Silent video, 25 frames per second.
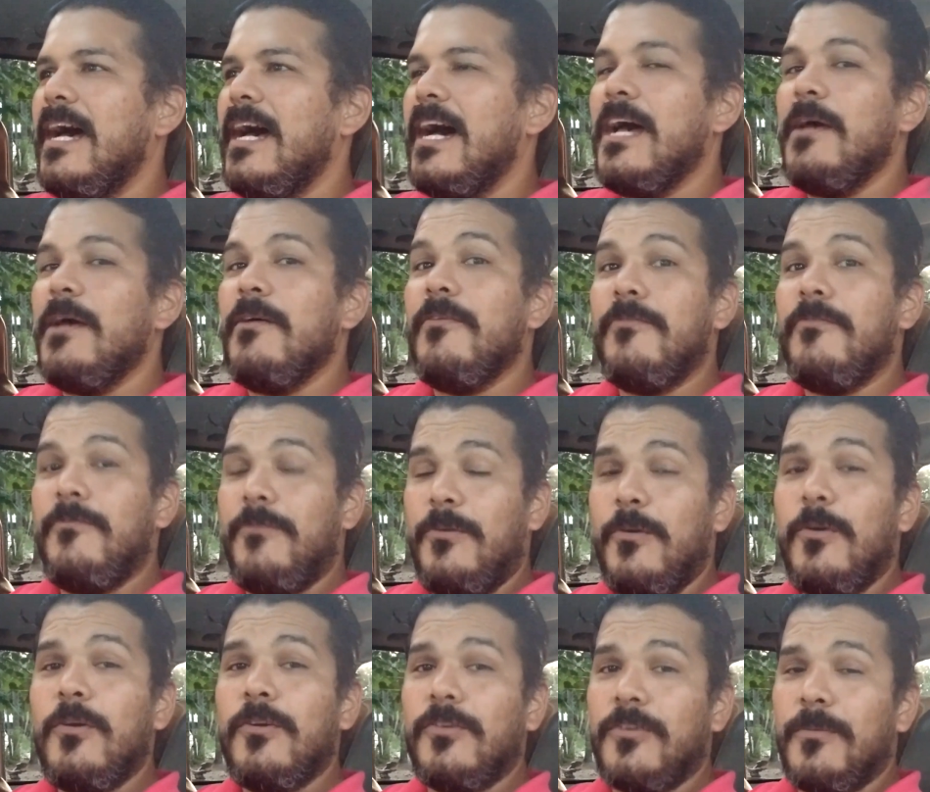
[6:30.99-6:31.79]
if
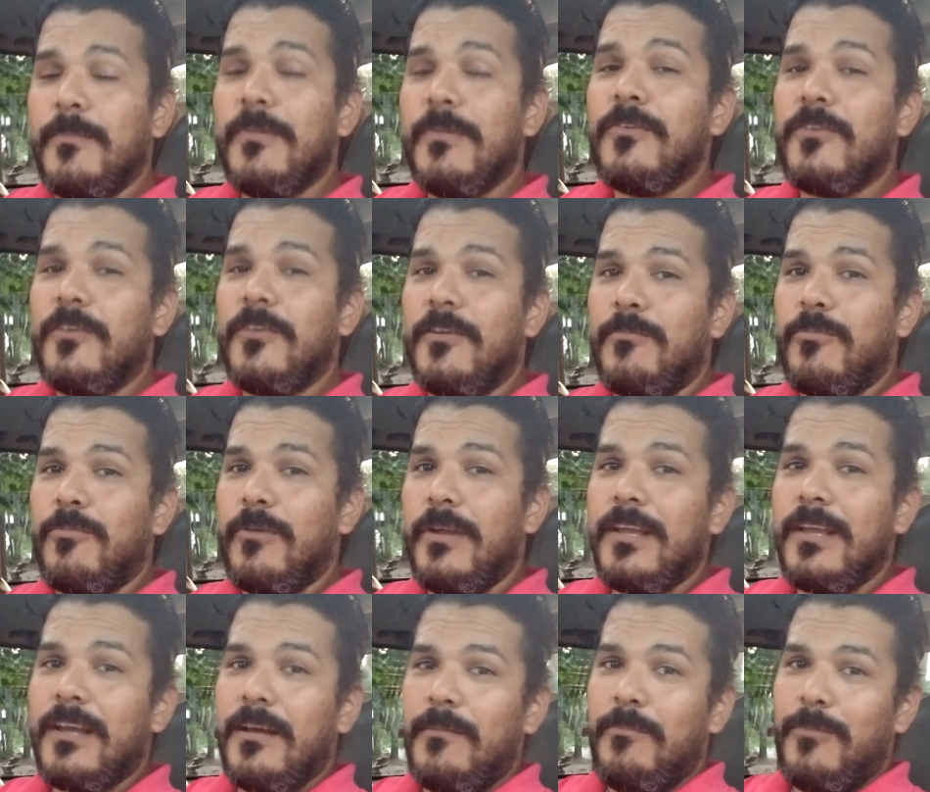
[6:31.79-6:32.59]
something's going to
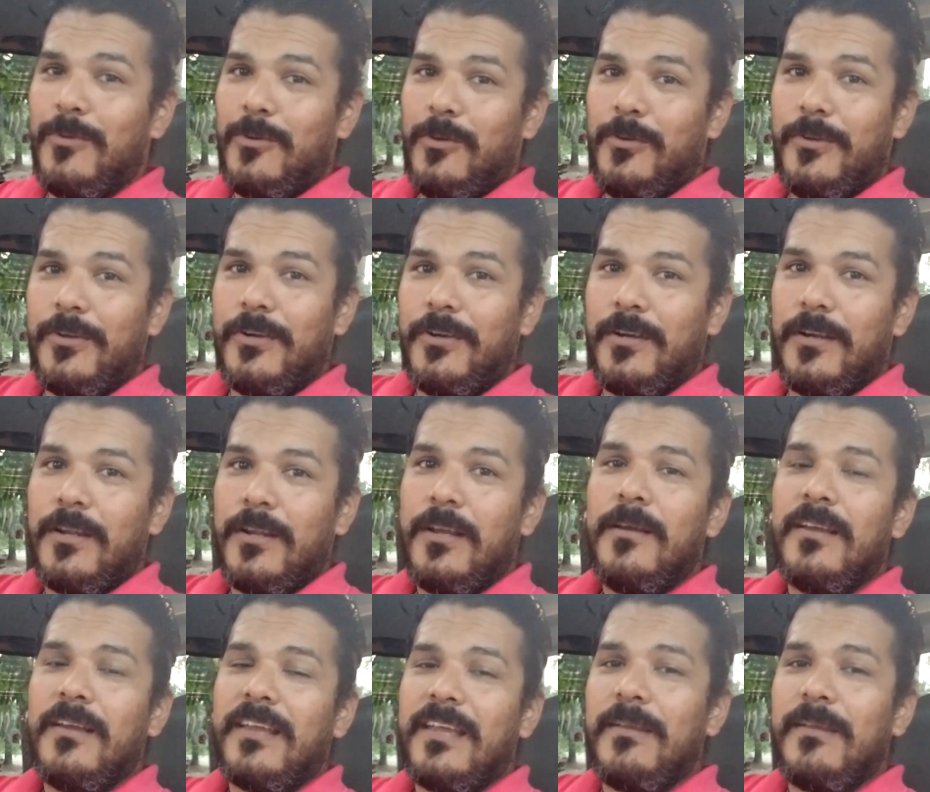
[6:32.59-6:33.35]
break on Mjolnir,